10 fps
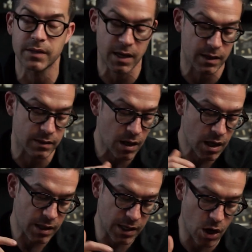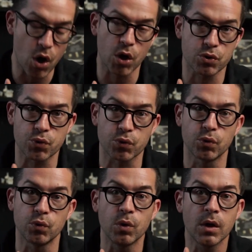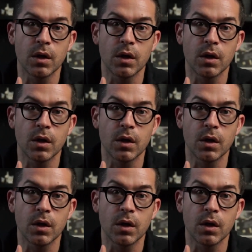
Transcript: and they are true,